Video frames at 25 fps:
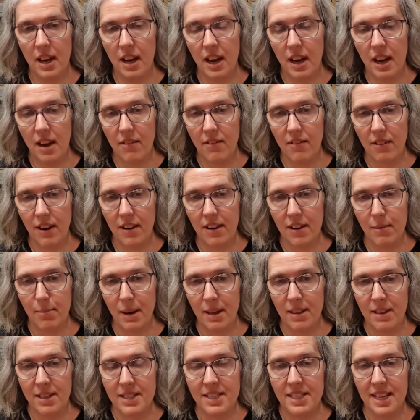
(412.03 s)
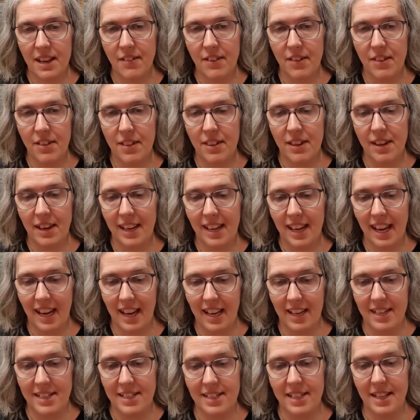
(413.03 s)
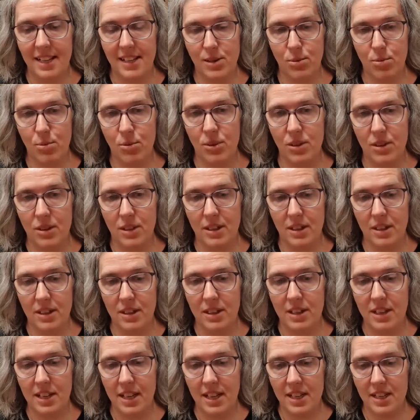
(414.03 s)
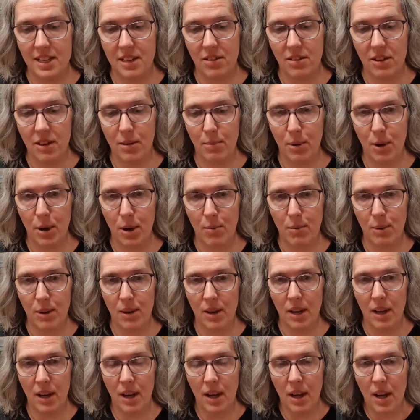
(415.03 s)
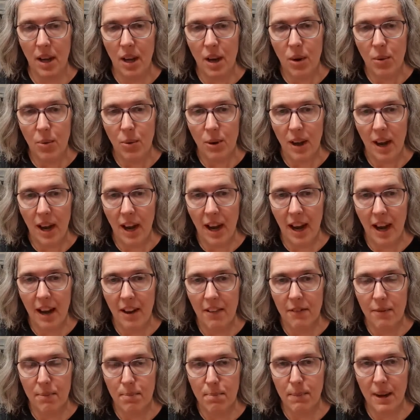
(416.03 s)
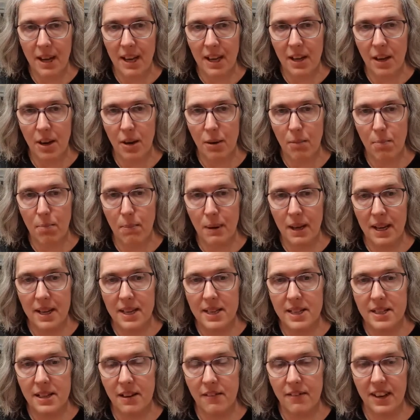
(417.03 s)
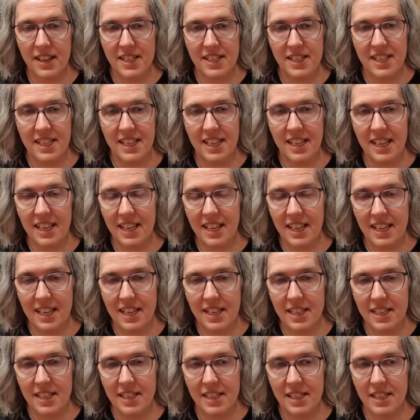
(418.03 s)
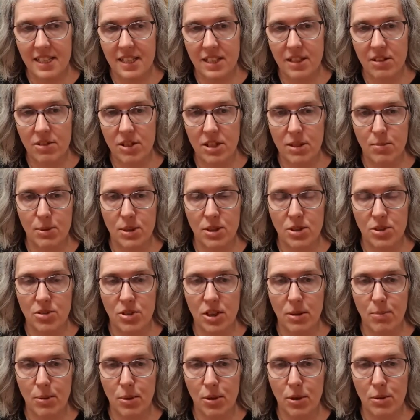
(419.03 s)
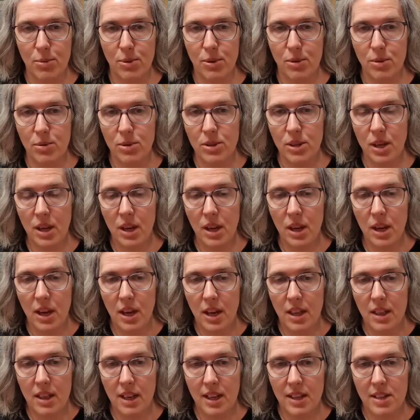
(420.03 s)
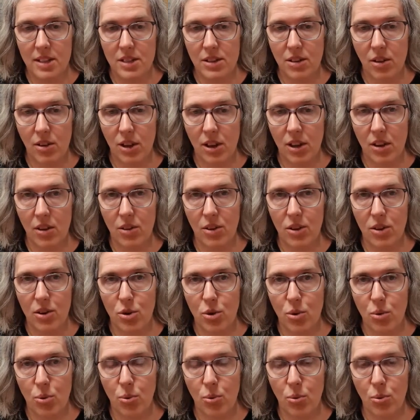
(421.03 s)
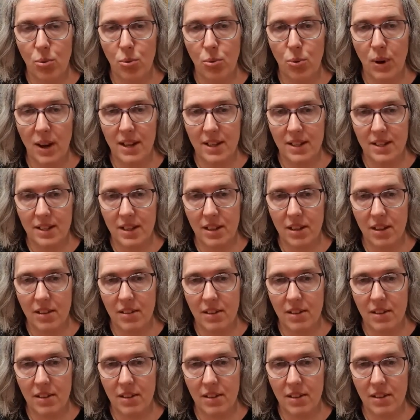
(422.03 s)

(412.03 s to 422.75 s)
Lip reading: around about the 7th, I guess. That's what the dates are at the moment. We have Mako bisque, facetinis and Christmas tree baubles. That's docking on the 20th of